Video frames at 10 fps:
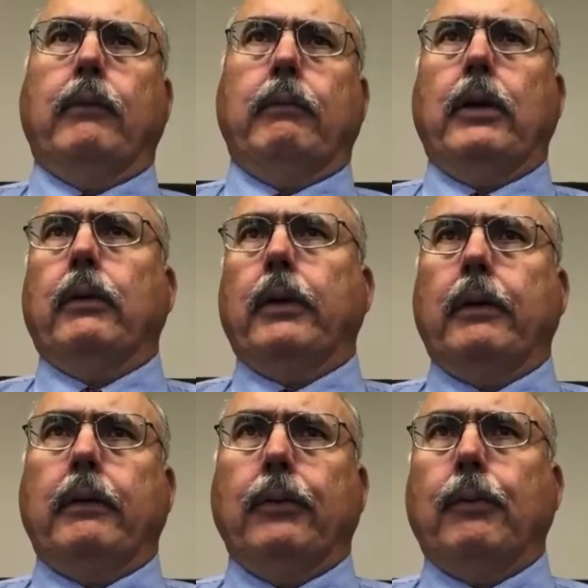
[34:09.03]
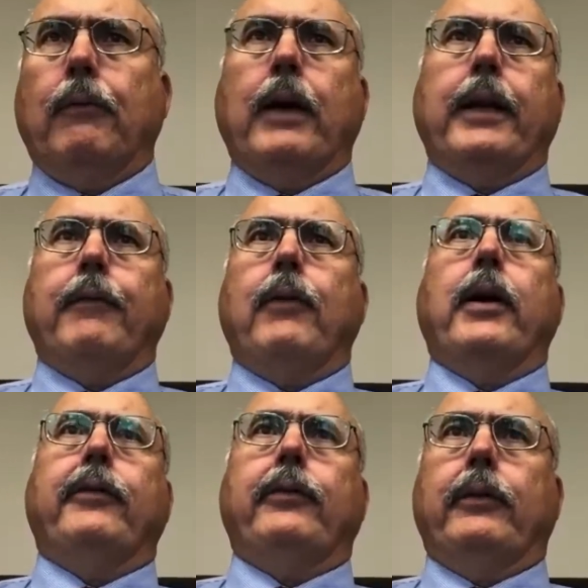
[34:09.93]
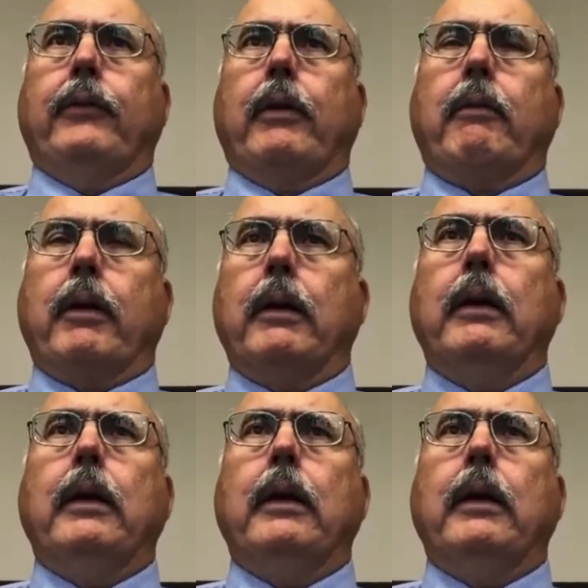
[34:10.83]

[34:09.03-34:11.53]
you know, they do provide advice, et cetera,